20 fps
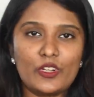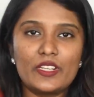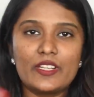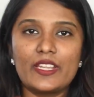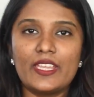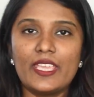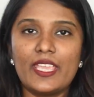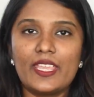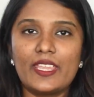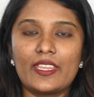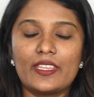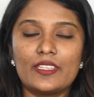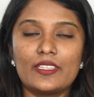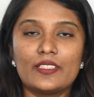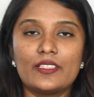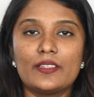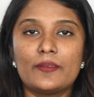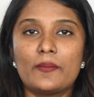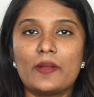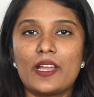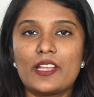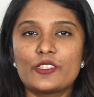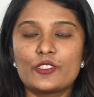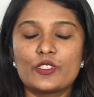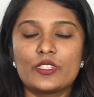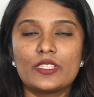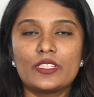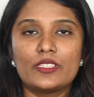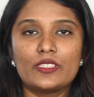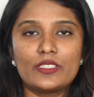Already, I get
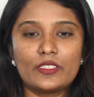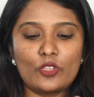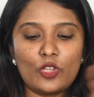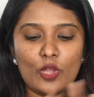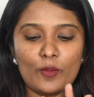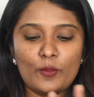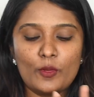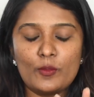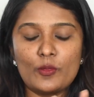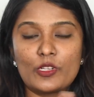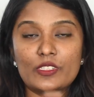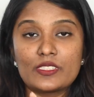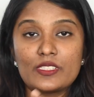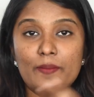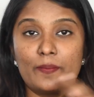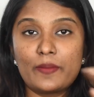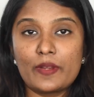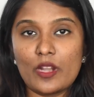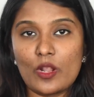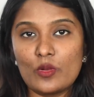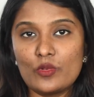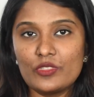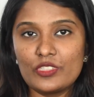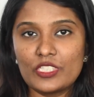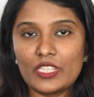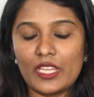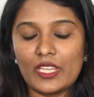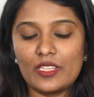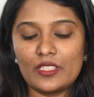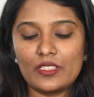Mars in the combo box, the brown
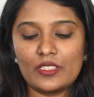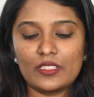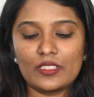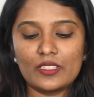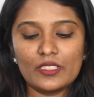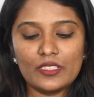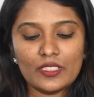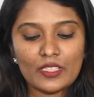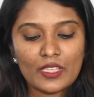shade.